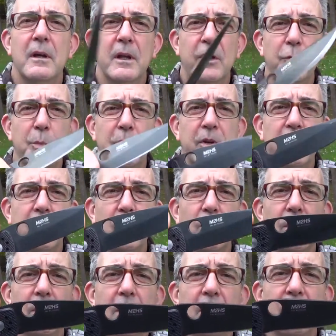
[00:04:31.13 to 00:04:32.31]
And this particular
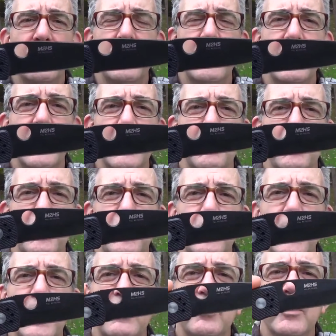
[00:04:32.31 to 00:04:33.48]
one has the M2
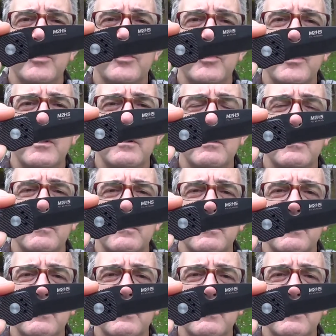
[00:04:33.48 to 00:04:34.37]
HS steel.